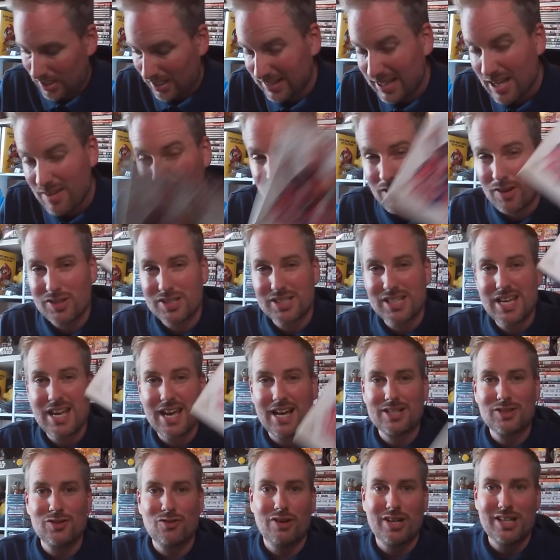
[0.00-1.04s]
I didn't even know
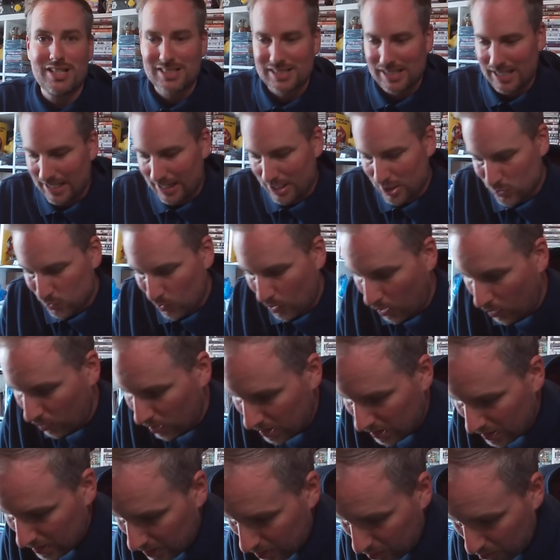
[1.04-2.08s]
CEX already sell it as well.
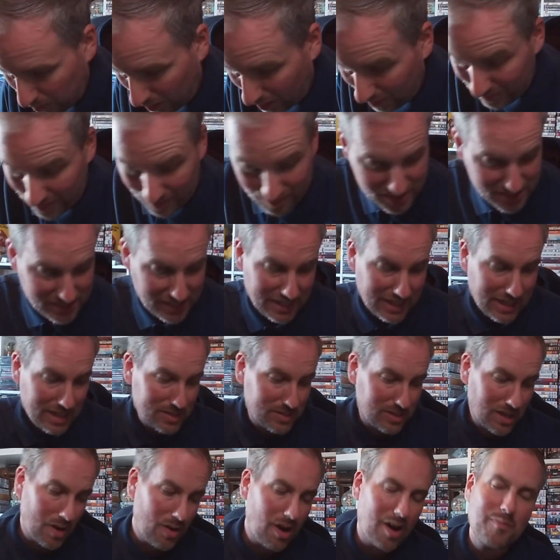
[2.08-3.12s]
But I've never seen
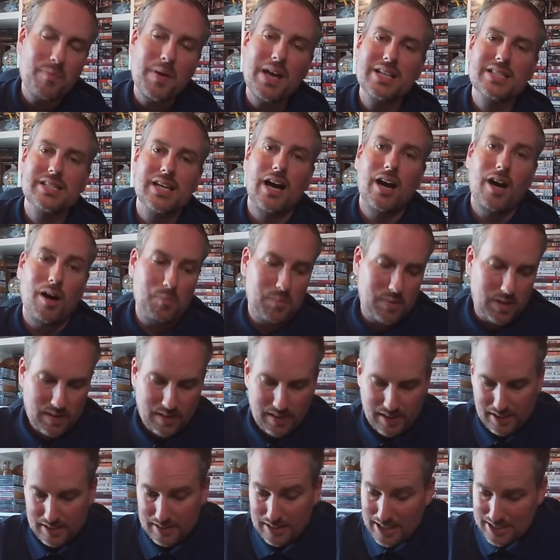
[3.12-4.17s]
it. So I picked it up.
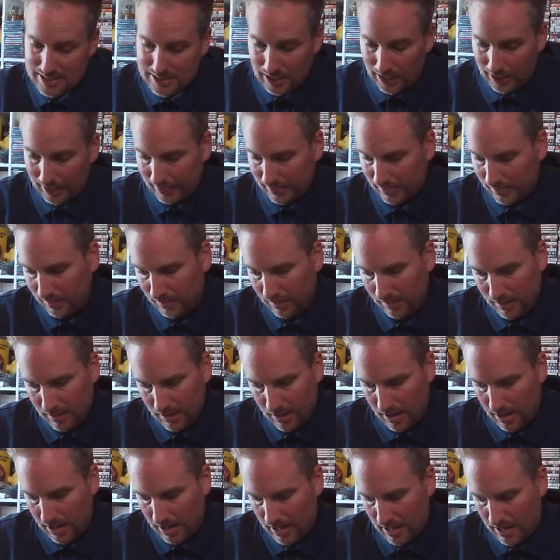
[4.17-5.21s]
That's gutting.
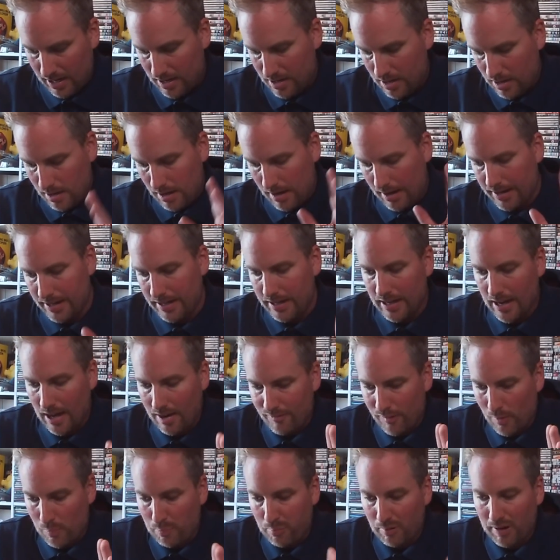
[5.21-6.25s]

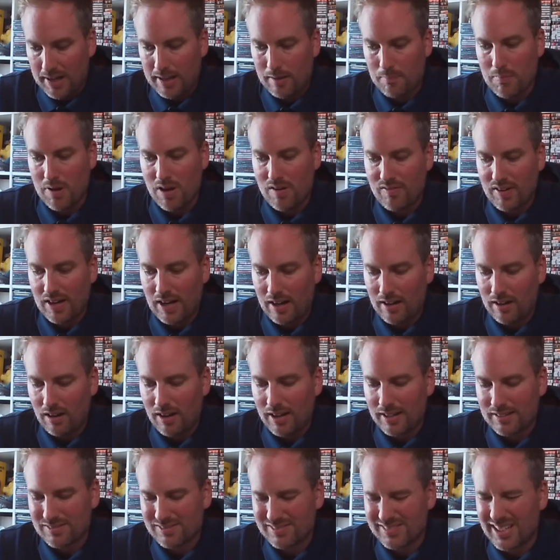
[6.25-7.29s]
Another brilliant movie that I
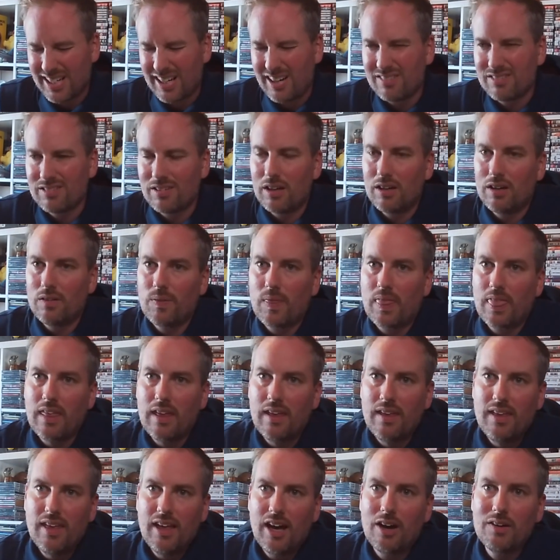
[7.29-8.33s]
like.
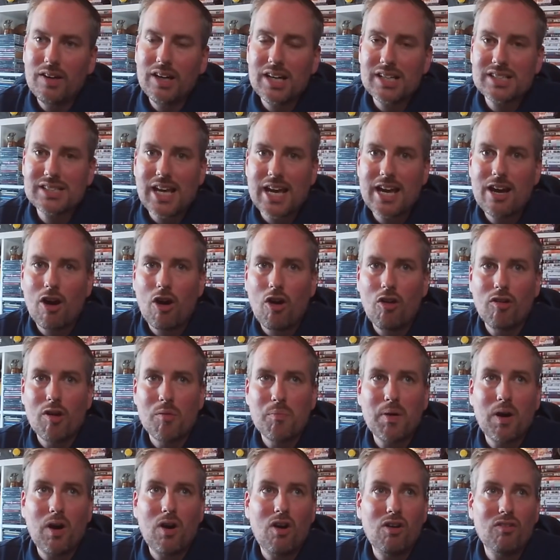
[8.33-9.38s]
I'm going to say horror,
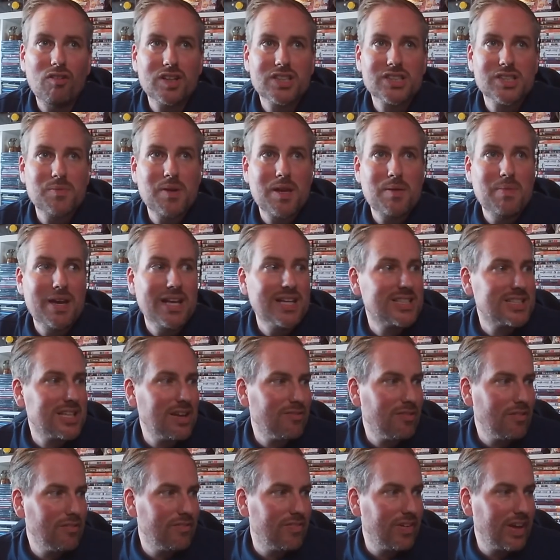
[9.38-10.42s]
but horror to me means
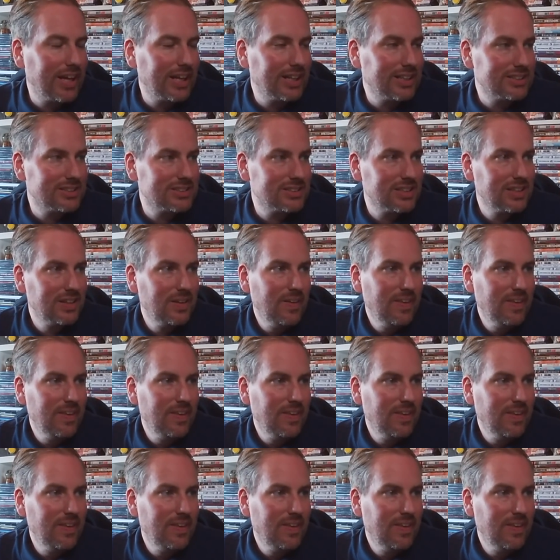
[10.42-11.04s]
different things.